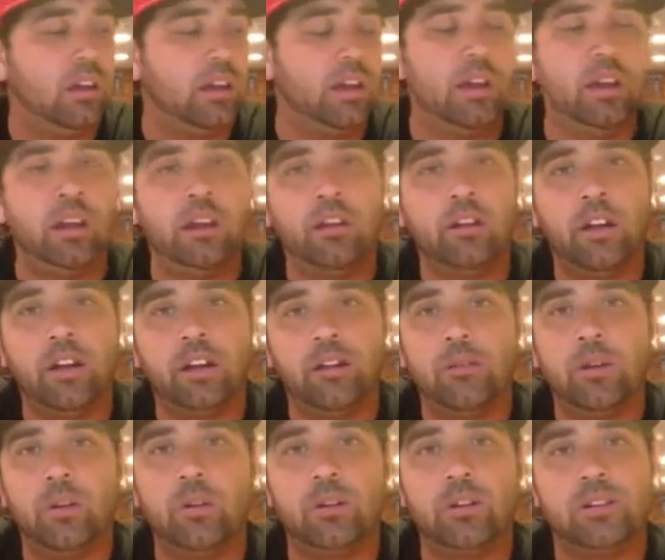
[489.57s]
Getting your item
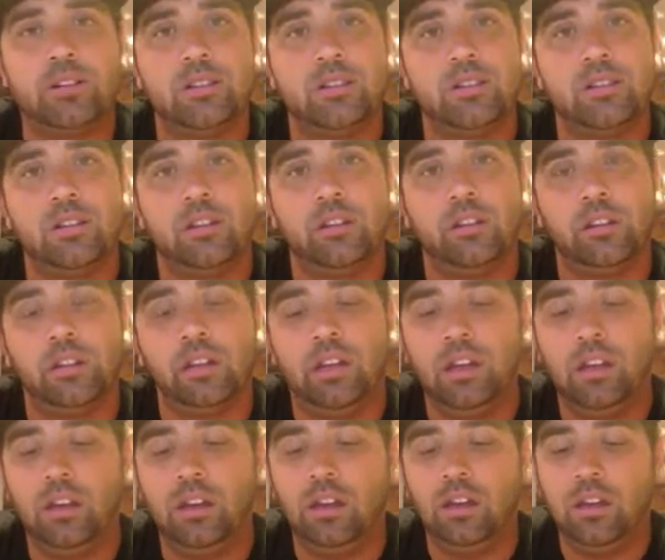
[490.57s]
notice is the other
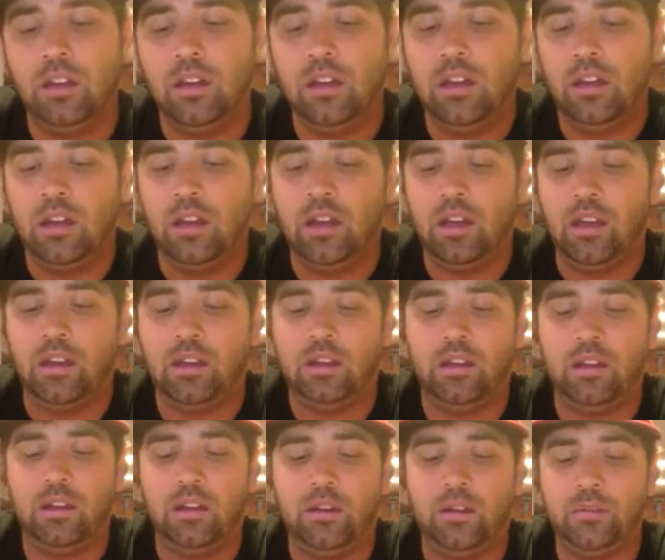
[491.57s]
key. And
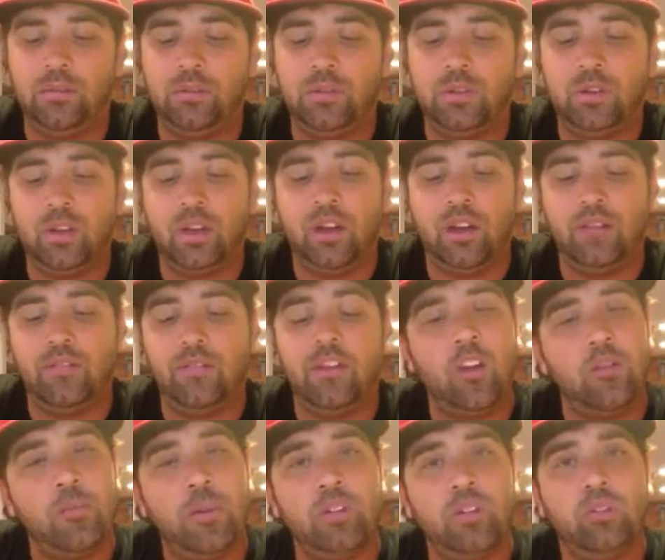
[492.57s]
um, so yeah,
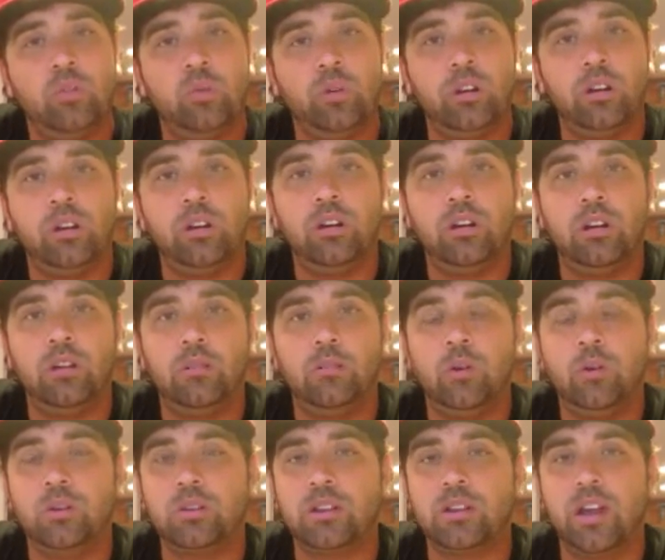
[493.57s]
follow them on Twitter.
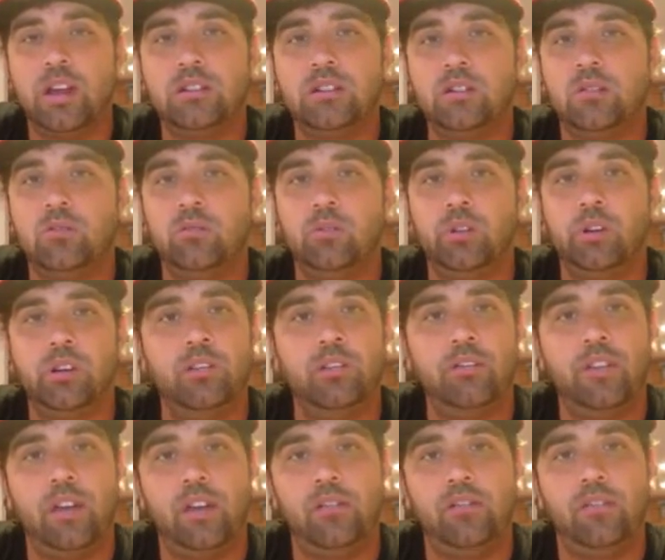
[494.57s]
Most guys are real
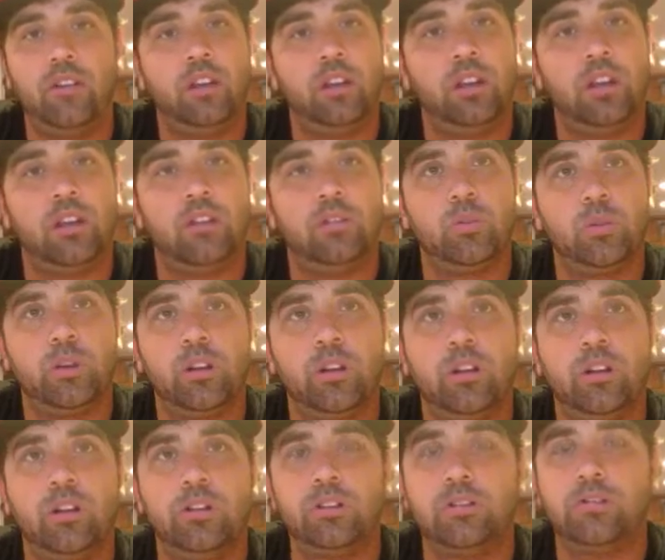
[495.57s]
fan friendly on Twitter
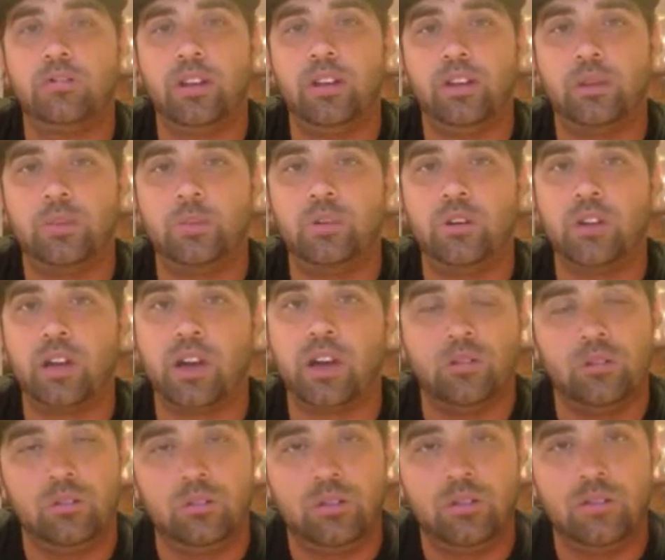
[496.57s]
and also Facebook. I
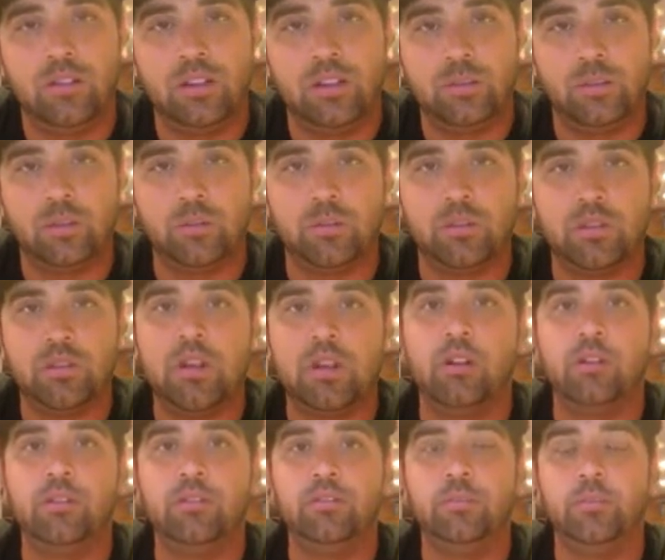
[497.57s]
don't use Facebook
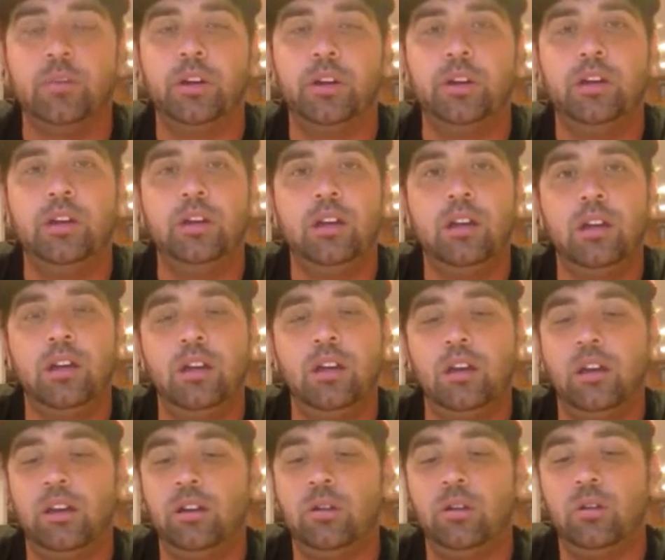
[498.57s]
myself, but
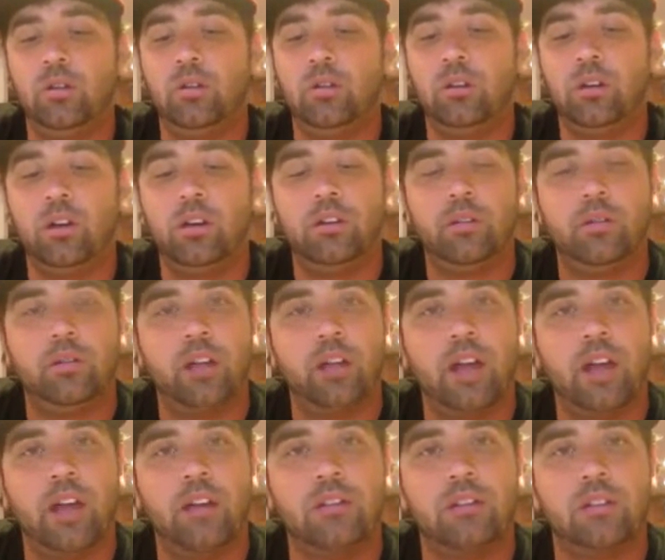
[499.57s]
I know other
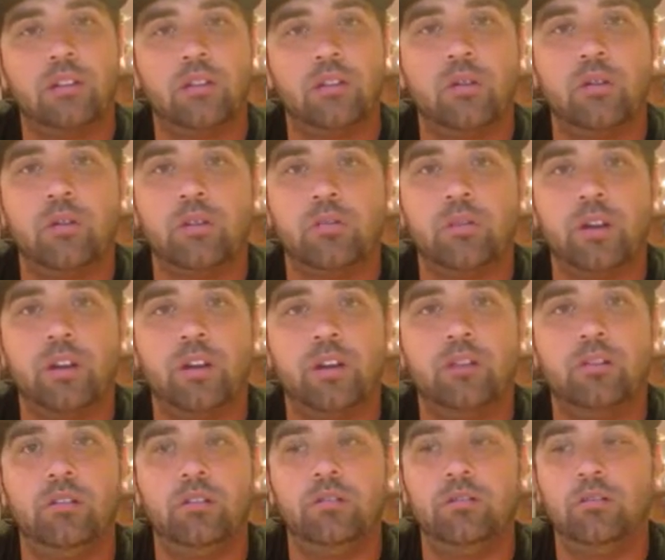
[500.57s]
guys have corresponded
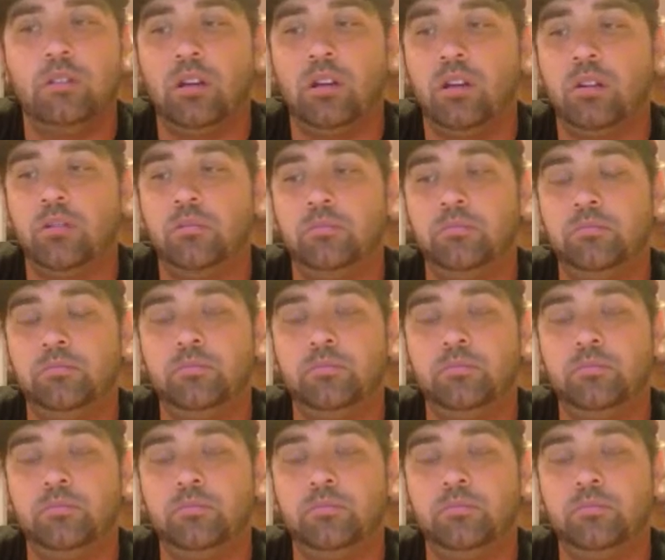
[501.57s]
um,